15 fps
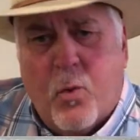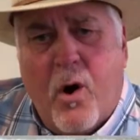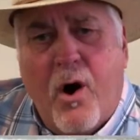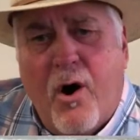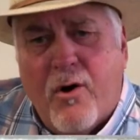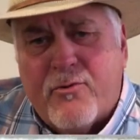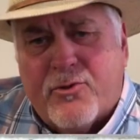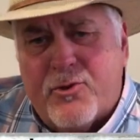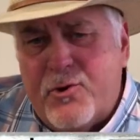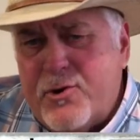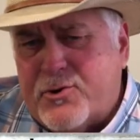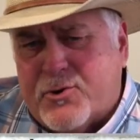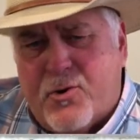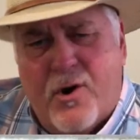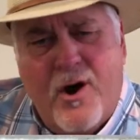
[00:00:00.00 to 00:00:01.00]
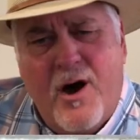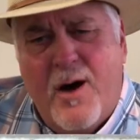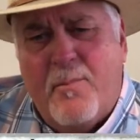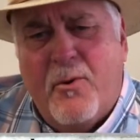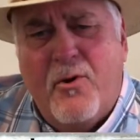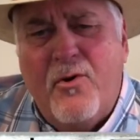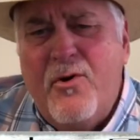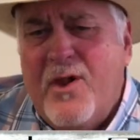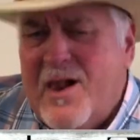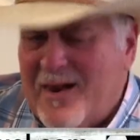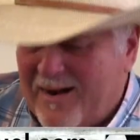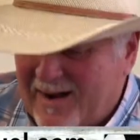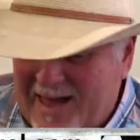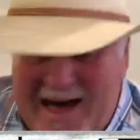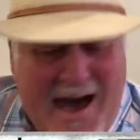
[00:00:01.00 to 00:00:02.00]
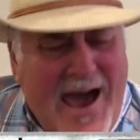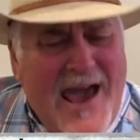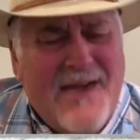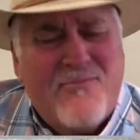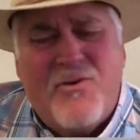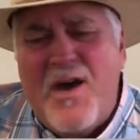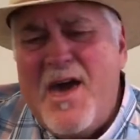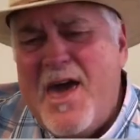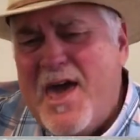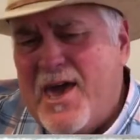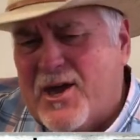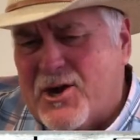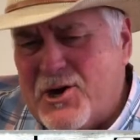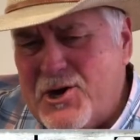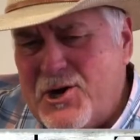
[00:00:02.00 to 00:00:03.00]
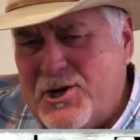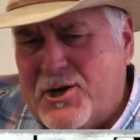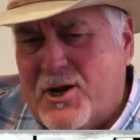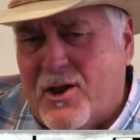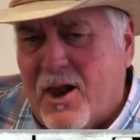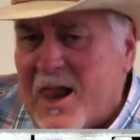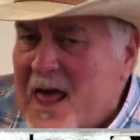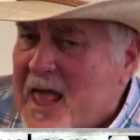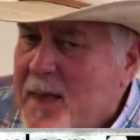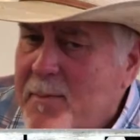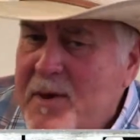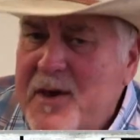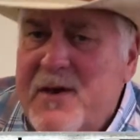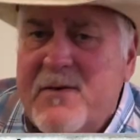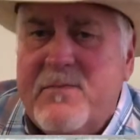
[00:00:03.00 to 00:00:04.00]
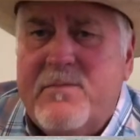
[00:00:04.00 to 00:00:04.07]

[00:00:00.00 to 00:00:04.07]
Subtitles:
walk through trouble like they could claim it.